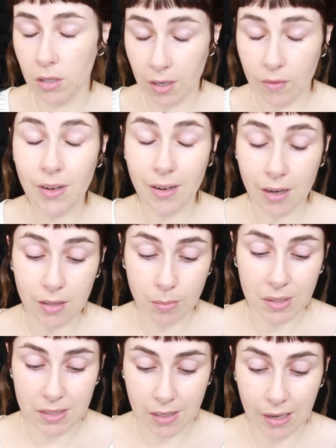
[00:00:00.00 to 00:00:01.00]
even a lot of the
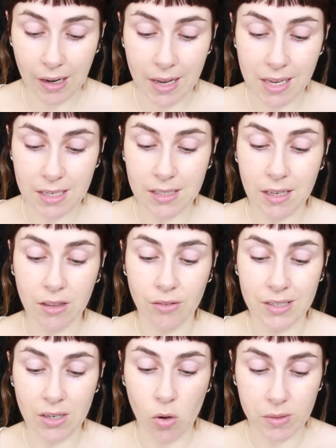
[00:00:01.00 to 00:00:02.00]
bits that I like, is that
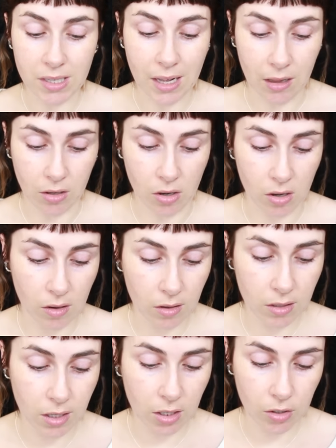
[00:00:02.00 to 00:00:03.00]
there is always
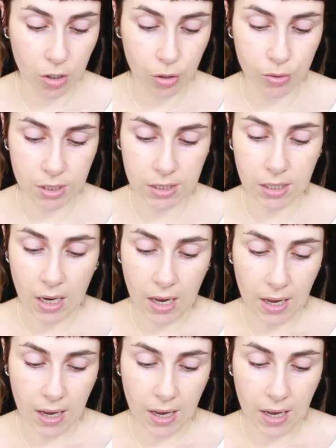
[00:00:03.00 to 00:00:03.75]
alcohol included.